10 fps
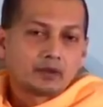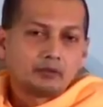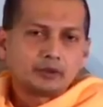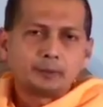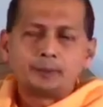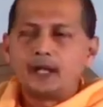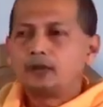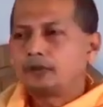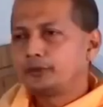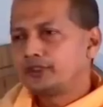What a
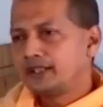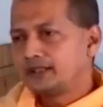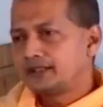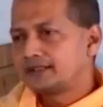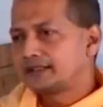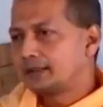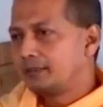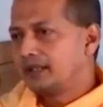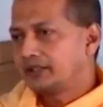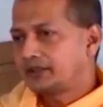powerful sentence. It's a
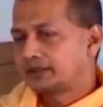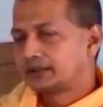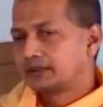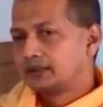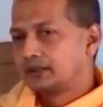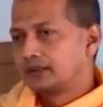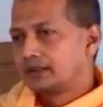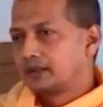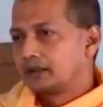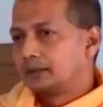mantra.
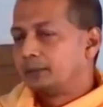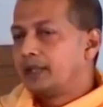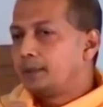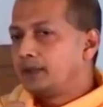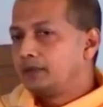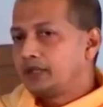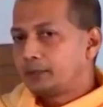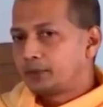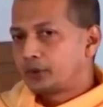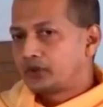The people we
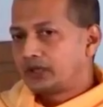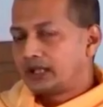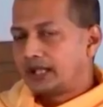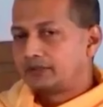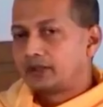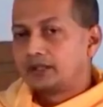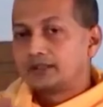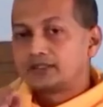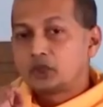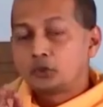approach in life,
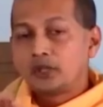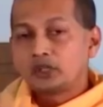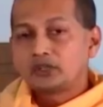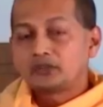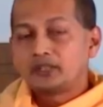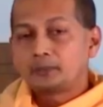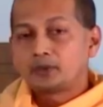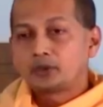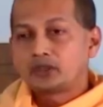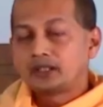the situations we
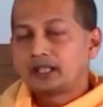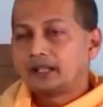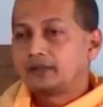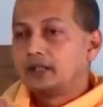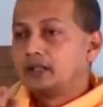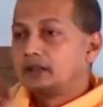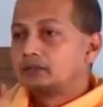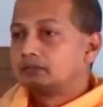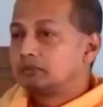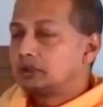approach in life,
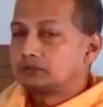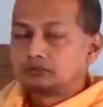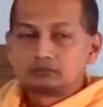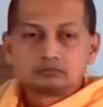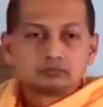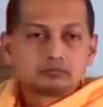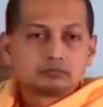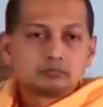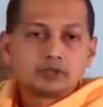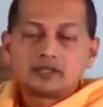
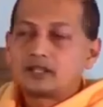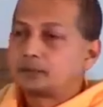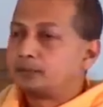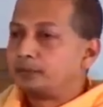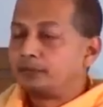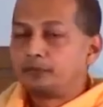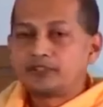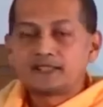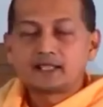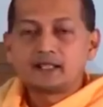whether it's
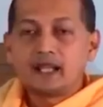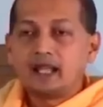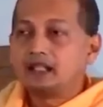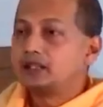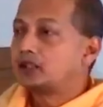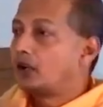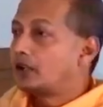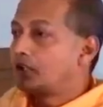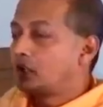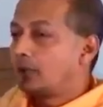physical health
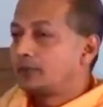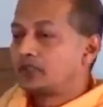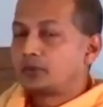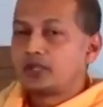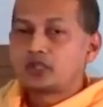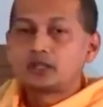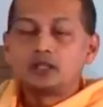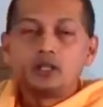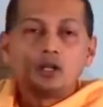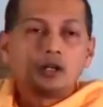or a job
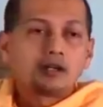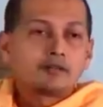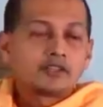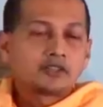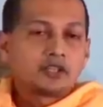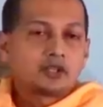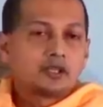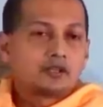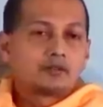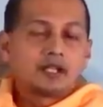situation or a
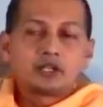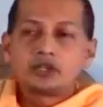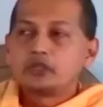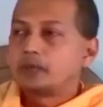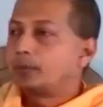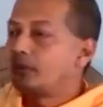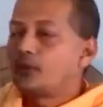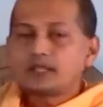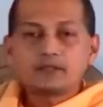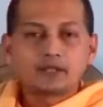frustration in a relationship or
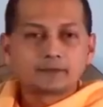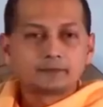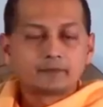whatever,